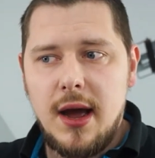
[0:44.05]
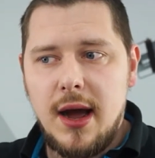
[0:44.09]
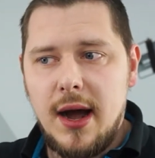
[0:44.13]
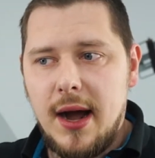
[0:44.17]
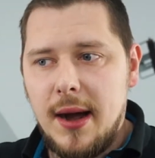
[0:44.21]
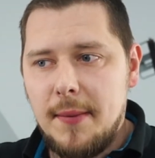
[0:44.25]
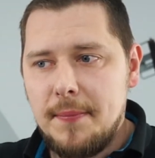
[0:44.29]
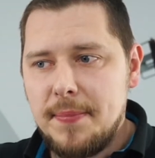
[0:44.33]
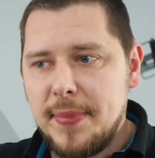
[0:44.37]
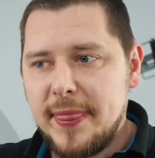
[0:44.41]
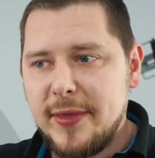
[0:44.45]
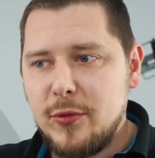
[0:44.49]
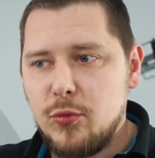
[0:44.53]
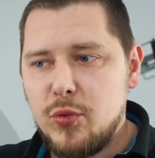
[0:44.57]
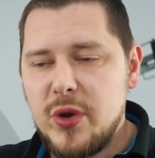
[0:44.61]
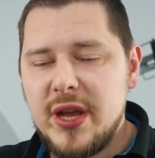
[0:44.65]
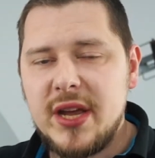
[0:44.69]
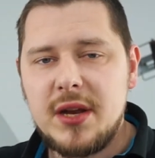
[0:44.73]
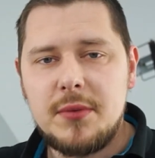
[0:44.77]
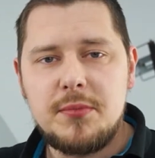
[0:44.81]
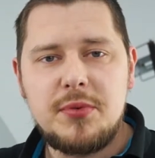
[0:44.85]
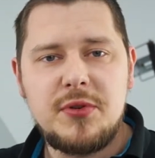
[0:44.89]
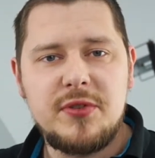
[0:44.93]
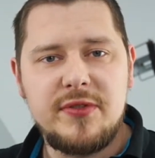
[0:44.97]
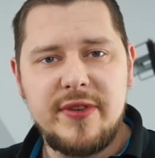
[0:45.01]
Uh, we
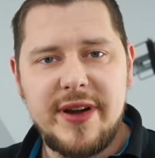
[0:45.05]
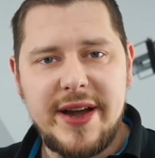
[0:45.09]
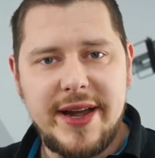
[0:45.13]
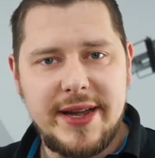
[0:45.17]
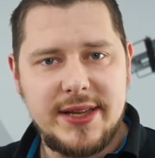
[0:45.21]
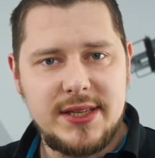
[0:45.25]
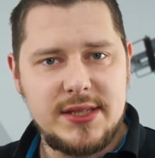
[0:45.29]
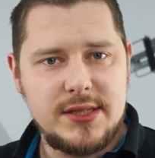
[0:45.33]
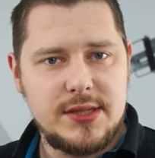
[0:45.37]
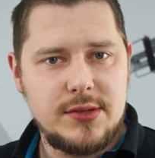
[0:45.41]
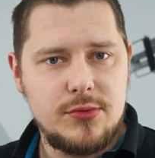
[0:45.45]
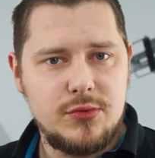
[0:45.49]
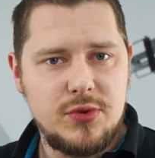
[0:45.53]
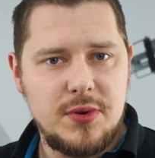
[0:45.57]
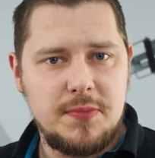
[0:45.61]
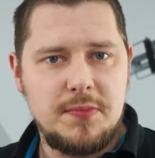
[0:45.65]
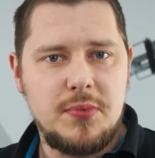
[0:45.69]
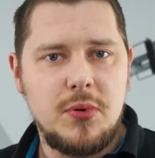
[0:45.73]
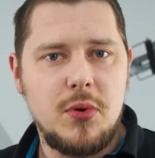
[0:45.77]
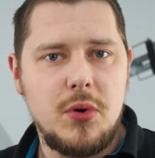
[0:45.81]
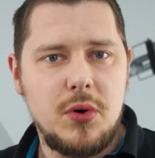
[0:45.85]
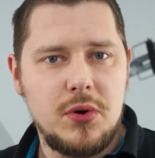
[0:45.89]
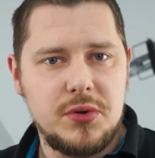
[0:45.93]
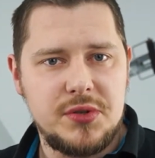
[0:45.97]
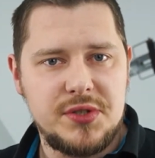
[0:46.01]
can provide
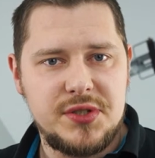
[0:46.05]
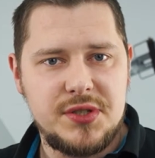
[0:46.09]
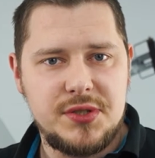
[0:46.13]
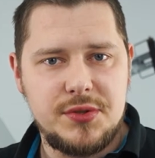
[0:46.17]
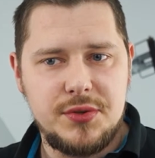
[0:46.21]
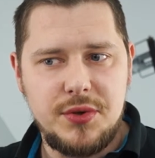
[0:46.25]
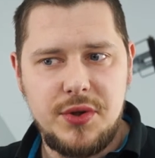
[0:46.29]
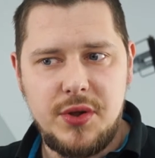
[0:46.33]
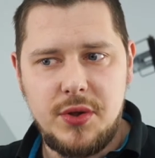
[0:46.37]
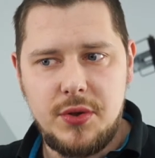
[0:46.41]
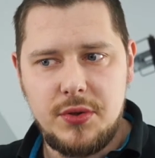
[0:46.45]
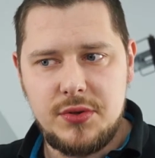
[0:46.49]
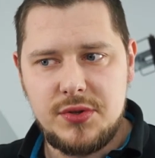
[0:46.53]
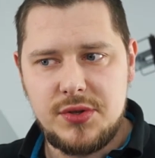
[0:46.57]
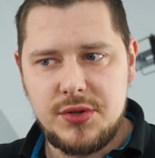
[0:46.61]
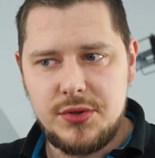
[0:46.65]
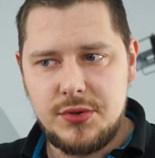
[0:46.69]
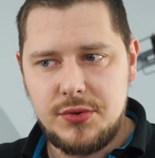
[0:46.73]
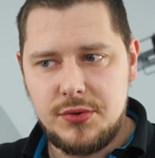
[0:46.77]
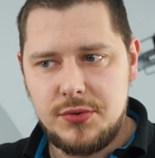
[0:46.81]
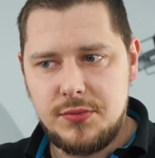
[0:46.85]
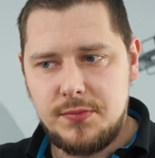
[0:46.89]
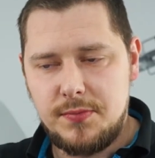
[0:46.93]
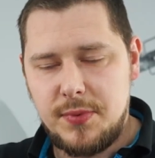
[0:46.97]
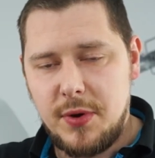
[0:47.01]
reports to you
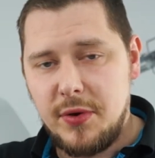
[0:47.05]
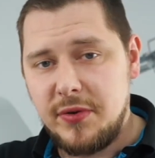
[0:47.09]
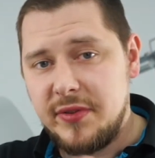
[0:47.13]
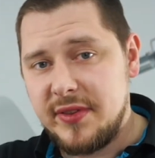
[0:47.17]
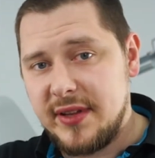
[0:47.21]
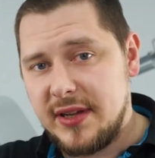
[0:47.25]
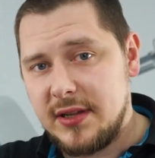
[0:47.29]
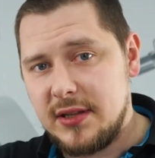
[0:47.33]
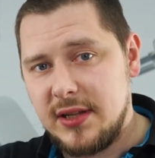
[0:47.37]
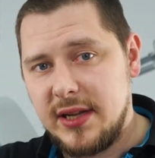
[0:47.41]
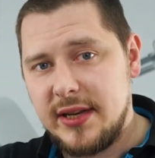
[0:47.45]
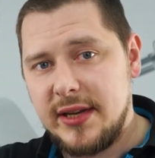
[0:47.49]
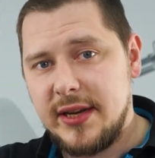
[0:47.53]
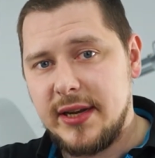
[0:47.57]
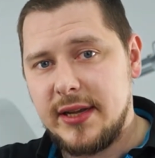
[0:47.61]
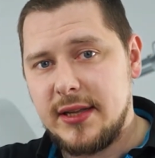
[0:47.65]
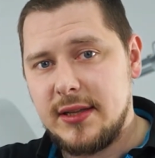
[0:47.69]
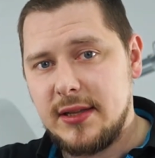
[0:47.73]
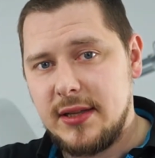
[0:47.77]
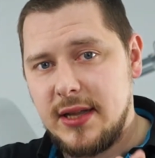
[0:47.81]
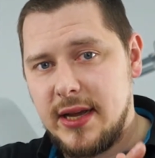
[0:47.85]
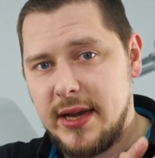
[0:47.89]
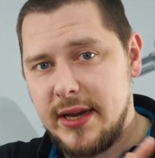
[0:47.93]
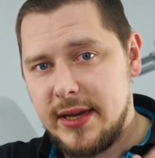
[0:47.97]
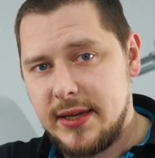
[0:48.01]
to both the
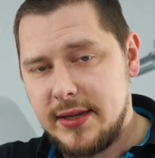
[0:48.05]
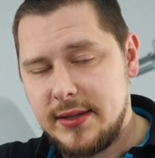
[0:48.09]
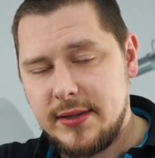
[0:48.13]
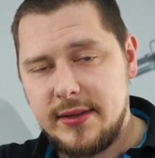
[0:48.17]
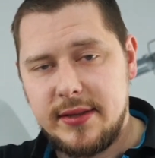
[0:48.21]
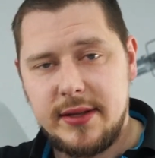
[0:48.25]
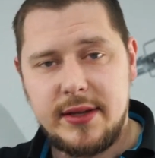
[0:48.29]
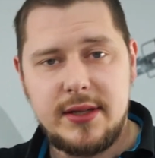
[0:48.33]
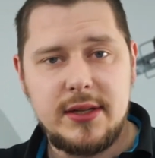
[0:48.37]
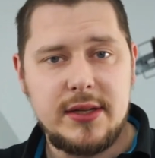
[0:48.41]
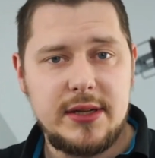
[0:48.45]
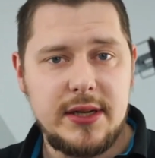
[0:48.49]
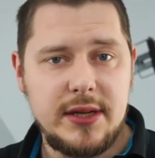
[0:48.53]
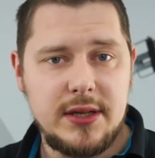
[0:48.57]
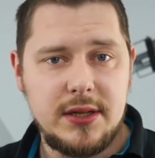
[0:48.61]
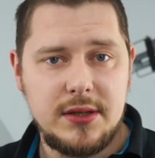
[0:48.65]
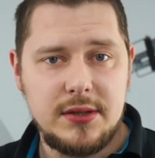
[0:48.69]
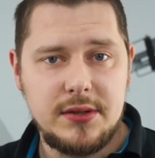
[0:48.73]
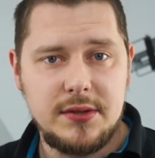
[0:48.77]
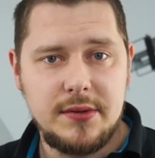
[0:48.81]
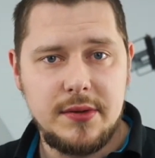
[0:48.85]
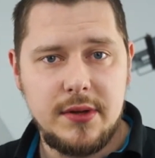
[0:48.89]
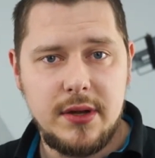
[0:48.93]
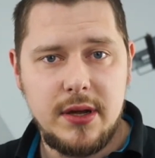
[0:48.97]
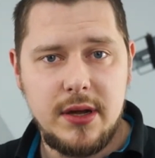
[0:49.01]
clinic, like the
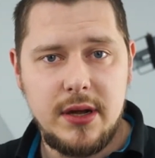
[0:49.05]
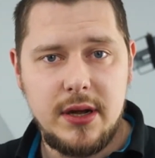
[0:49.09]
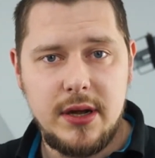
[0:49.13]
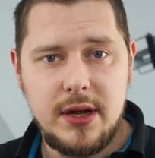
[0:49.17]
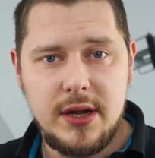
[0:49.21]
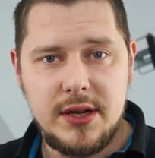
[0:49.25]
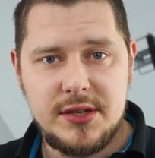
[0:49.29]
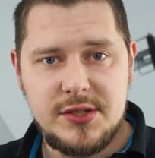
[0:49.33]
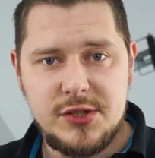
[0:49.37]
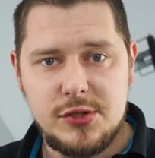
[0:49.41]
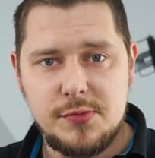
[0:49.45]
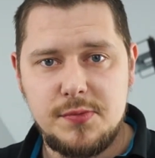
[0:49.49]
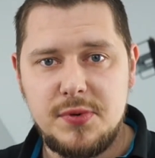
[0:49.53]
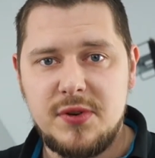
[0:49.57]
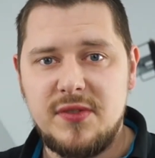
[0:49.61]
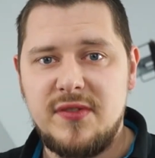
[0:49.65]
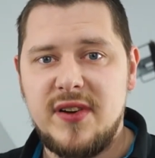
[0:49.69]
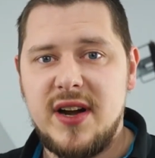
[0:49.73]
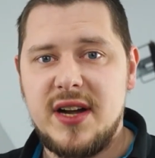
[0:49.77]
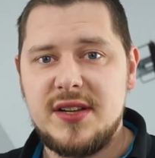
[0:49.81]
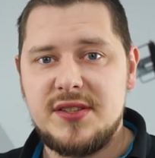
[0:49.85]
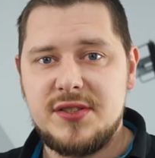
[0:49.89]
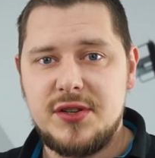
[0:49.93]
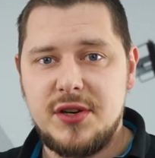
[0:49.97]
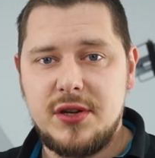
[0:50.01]
clinical uh,
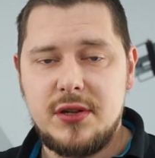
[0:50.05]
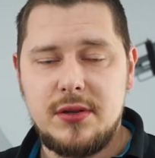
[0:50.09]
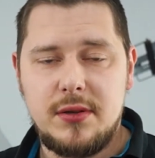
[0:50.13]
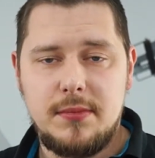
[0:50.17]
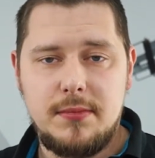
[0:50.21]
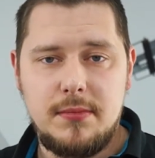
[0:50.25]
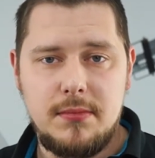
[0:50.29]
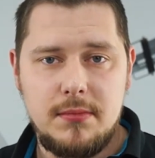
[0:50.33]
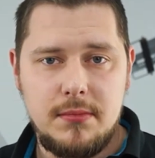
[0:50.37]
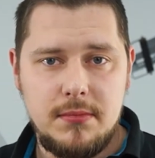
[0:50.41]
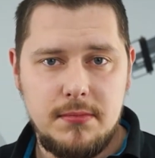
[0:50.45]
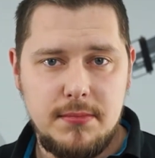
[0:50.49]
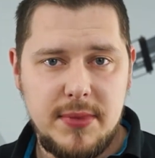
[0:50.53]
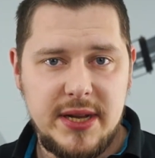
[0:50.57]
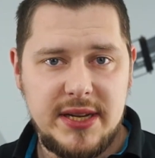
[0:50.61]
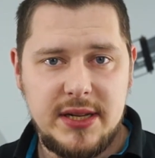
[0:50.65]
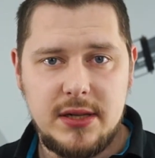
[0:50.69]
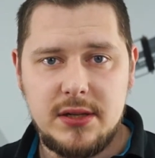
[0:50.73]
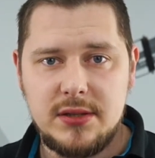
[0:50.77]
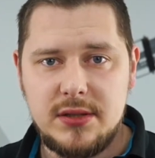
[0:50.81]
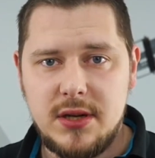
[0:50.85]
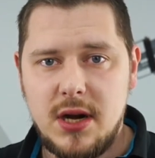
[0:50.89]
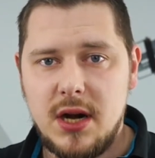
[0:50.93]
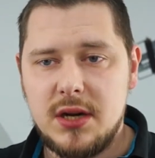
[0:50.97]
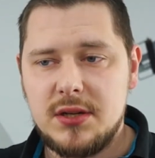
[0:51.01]
supervisor,
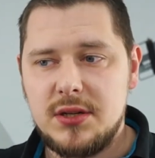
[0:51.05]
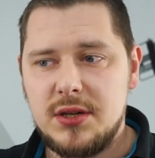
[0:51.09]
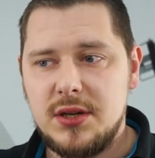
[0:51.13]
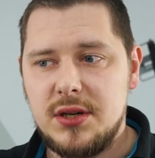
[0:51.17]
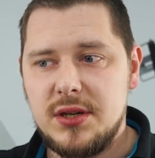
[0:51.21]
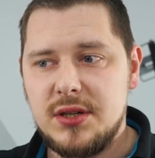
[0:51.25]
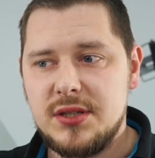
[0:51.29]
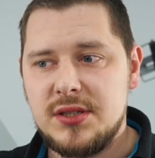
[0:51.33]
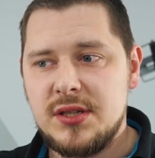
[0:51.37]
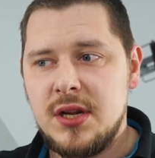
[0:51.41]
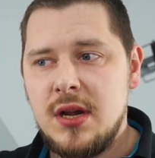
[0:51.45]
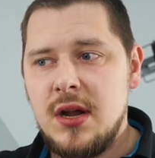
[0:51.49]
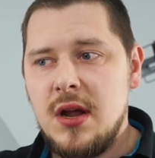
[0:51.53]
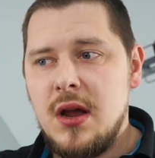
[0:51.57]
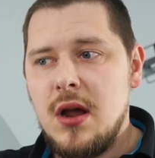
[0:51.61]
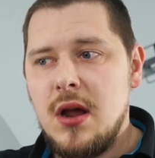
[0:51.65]
medical doctors,